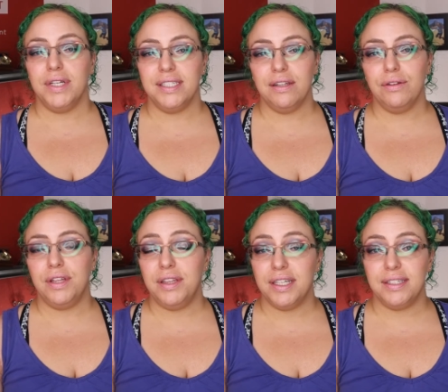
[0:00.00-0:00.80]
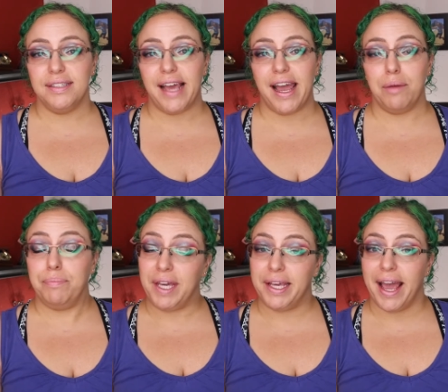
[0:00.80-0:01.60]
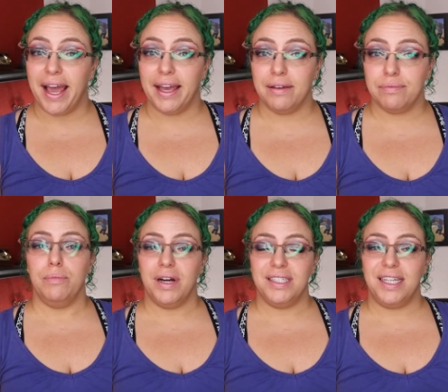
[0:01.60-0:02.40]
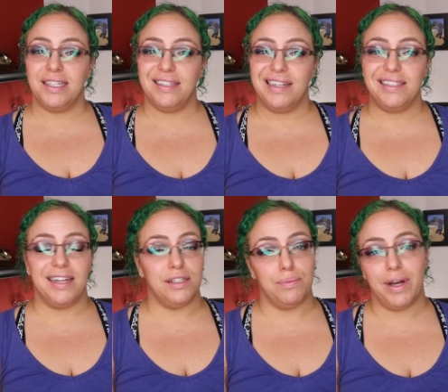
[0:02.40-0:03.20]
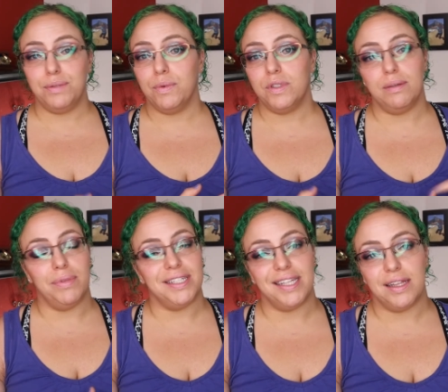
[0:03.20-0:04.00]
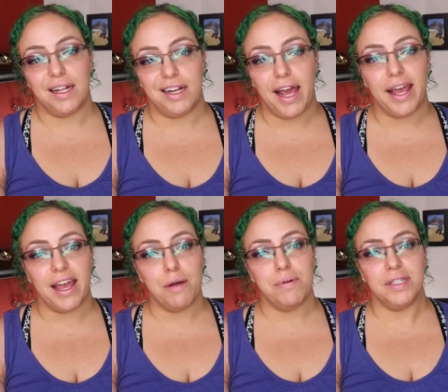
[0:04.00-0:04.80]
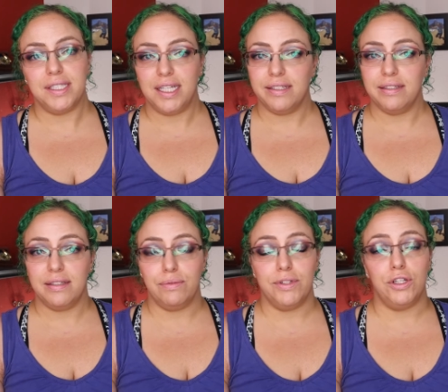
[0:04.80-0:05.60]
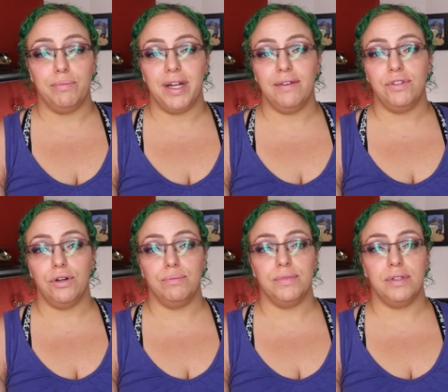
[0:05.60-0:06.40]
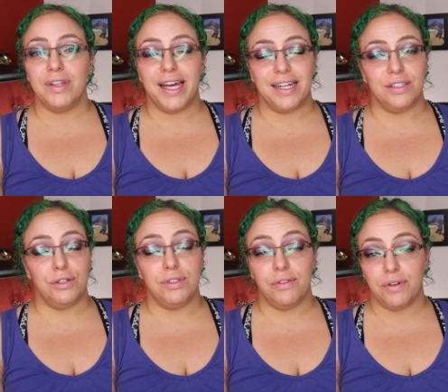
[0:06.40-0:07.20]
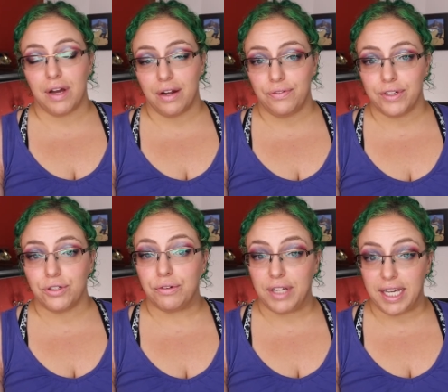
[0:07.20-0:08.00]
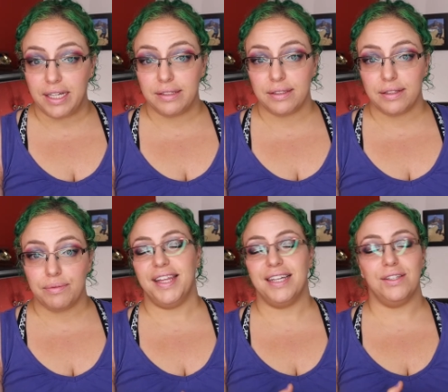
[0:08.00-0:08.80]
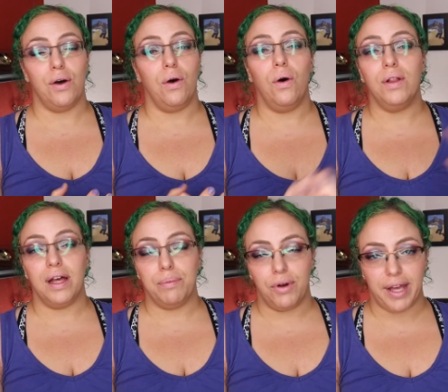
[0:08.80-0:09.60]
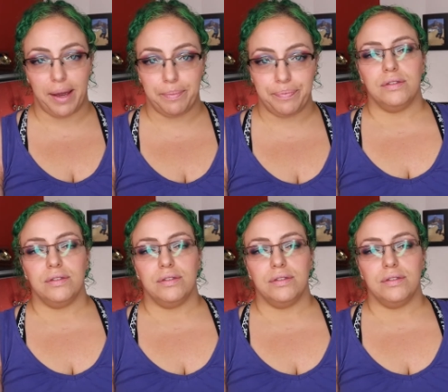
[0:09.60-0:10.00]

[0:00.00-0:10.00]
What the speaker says: Please note that this is a BK prosthesis. It is much more simplistic than an AK prosthesis, in which you might have terms relating to different artificial knees. That's a whole other ballgame.